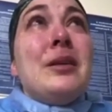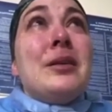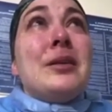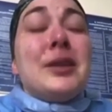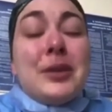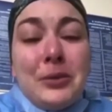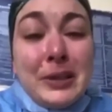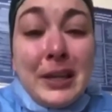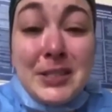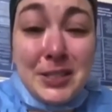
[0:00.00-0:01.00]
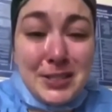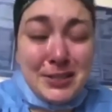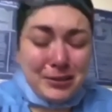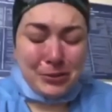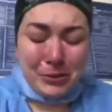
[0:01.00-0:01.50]
You know, and that's just
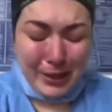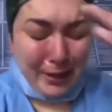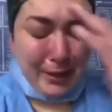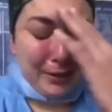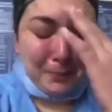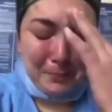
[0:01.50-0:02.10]
not okay.